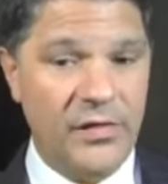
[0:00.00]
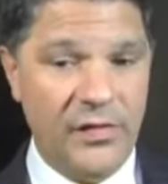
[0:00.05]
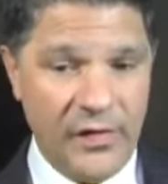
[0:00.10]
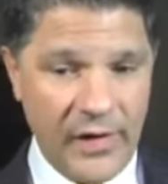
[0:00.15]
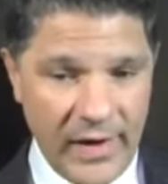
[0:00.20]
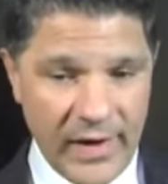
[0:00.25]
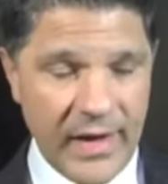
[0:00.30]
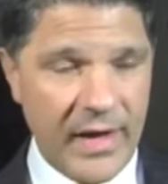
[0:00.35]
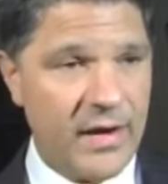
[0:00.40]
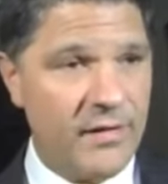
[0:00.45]

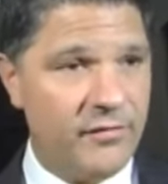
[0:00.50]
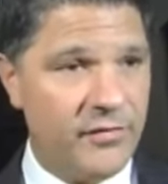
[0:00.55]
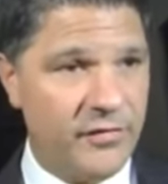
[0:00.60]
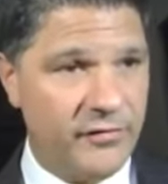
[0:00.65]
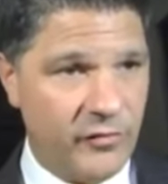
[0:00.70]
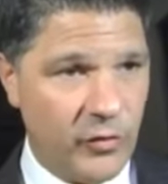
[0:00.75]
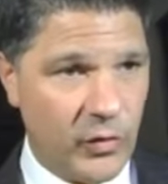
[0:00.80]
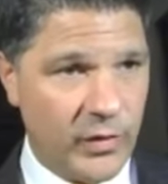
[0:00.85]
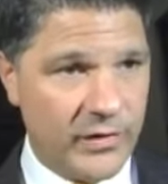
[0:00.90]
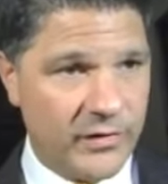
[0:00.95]
They have the
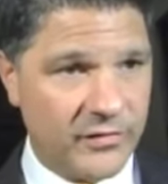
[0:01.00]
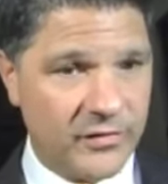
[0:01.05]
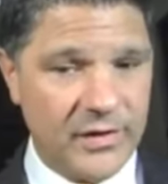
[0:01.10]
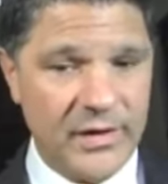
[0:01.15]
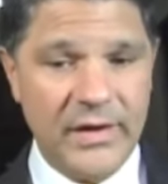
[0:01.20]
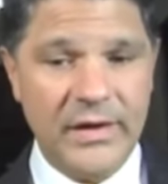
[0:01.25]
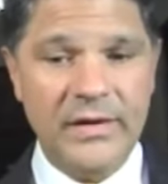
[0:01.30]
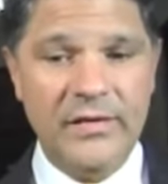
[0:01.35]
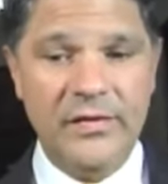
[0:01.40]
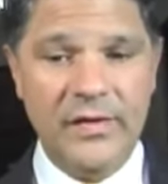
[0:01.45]
voice,
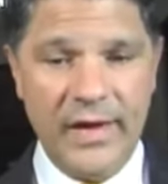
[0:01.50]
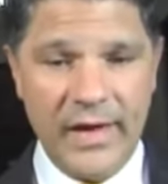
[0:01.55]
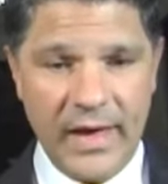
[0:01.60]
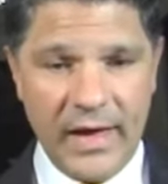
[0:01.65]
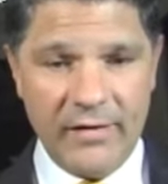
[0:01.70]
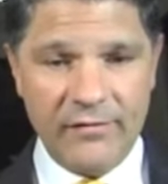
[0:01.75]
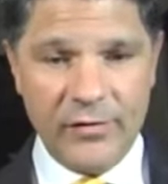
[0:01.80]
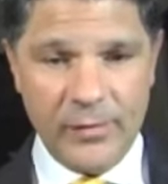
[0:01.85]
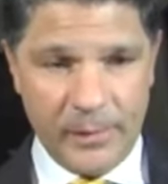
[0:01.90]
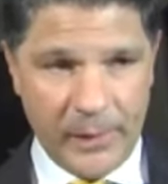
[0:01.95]
they
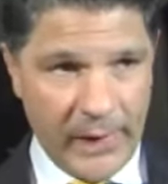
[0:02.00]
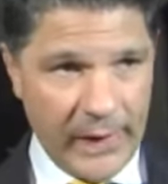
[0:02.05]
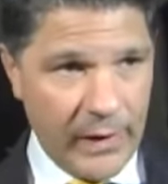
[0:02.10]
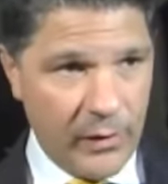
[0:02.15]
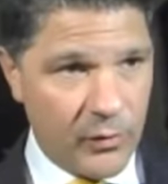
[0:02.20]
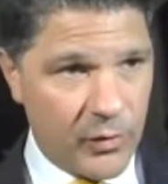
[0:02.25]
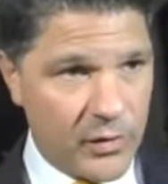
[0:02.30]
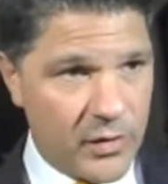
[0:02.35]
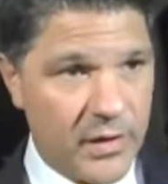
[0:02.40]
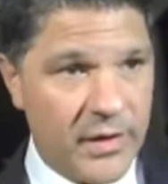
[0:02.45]
have the
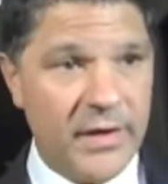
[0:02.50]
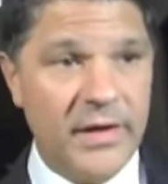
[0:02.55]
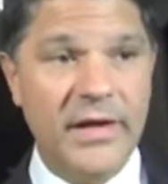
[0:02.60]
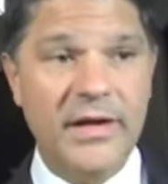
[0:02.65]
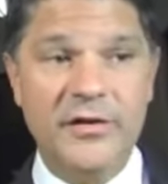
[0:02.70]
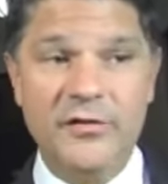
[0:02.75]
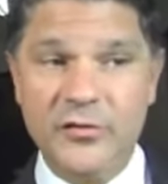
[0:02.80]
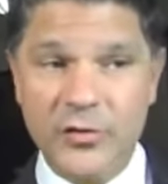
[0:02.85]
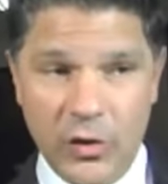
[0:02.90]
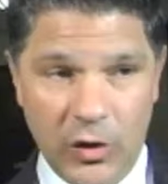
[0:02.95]
power,
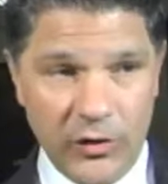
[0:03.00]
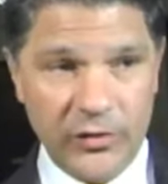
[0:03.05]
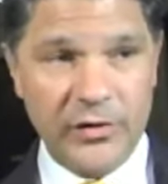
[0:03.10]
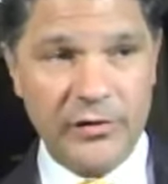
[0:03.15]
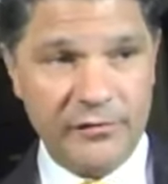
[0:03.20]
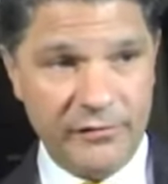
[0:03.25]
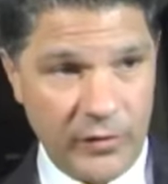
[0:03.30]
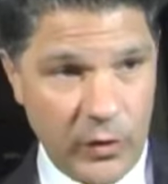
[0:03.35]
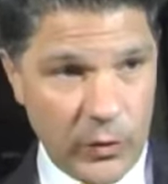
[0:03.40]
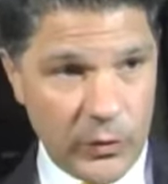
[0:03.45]
and it's called
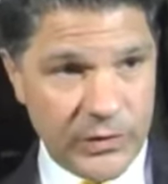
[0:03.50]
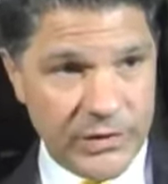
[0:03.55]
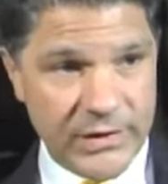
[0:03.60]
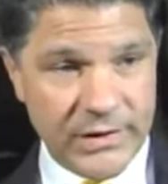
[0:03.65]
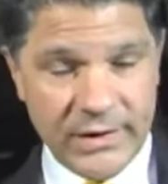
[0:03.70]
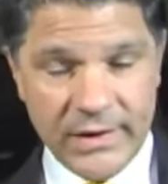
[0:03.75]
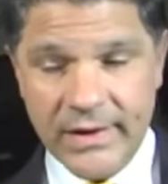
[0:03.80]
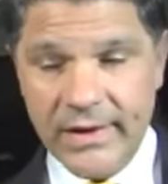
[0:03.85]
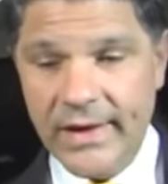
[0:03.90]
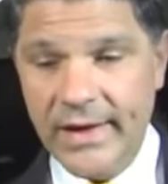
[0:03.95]
their vote.
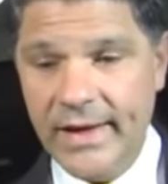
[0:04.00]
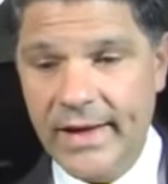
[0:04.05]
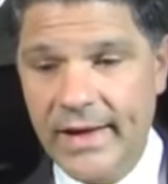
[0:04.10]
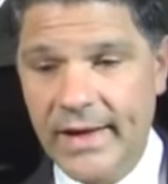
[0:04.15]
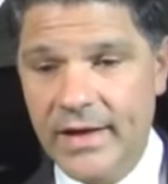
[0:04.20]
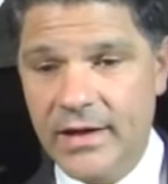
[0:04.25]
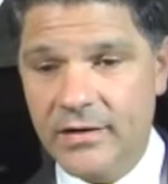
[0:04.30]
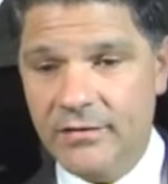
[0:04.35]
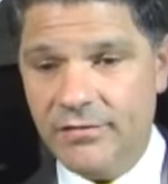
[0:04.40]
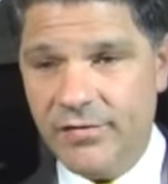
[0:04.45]

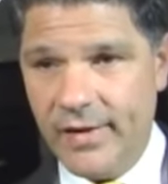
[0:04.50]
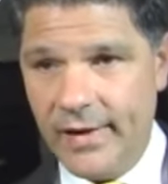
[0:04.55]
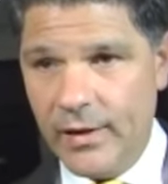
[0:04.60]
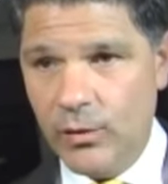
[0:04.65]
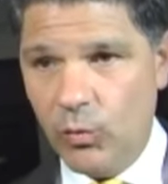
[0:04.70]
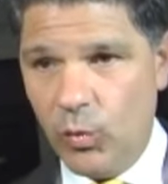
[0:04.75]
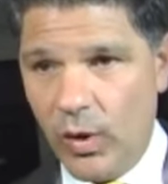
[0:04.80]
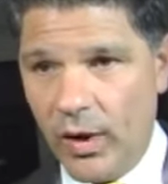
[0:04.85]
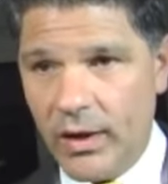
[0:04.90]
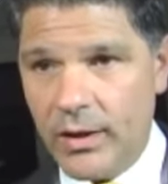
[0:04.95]
And if
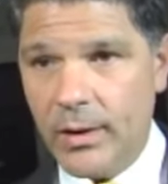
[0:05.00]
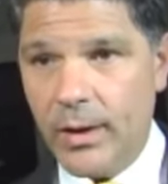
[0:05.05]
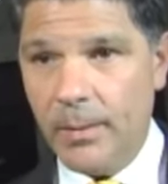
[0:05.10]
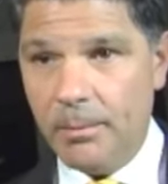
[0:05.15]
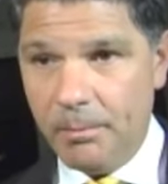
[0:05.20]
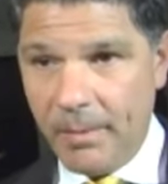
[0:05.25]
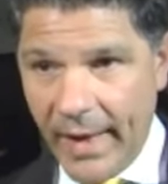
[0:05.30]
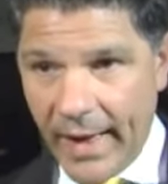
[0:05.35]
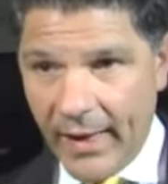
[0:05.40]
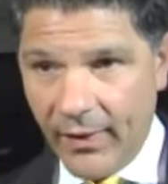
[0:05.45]
they want a
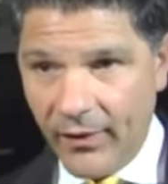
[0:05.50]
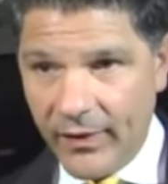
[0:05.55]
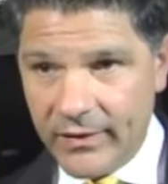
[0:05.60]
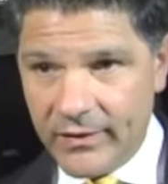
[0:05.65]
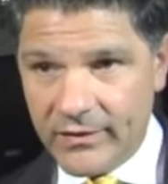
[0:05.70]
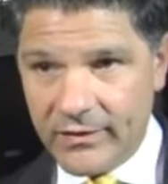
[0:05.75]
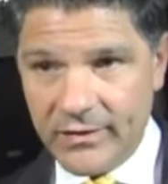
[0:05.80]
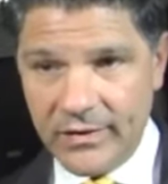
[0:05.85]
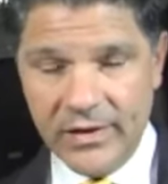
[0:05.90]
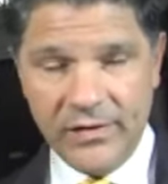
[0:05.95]

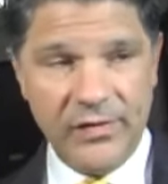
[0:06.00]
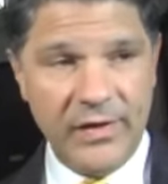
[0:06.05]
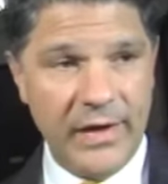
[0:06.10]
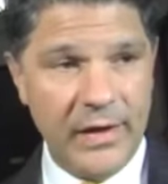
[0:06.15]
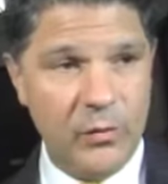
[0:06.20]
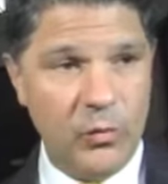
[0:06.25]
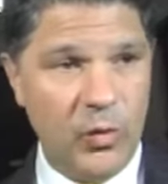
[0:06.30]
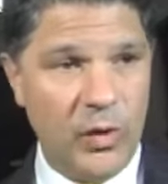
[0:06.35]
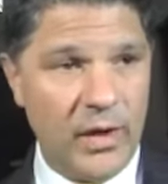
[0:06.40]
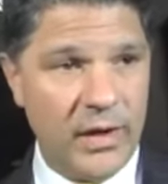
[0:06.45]
balance, and
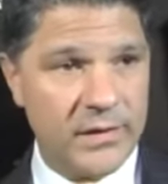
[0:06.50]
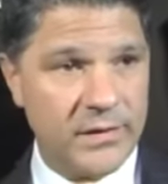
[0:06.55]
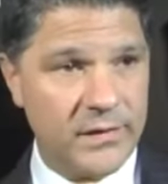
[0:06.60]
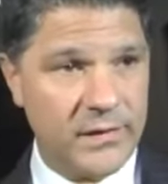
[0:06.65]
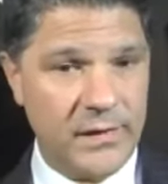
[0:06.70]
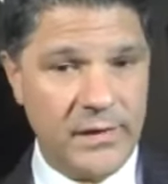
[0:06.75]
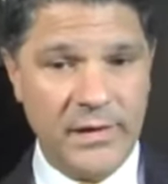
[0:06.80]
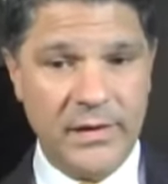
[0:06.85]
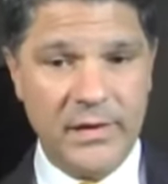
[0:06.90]
they want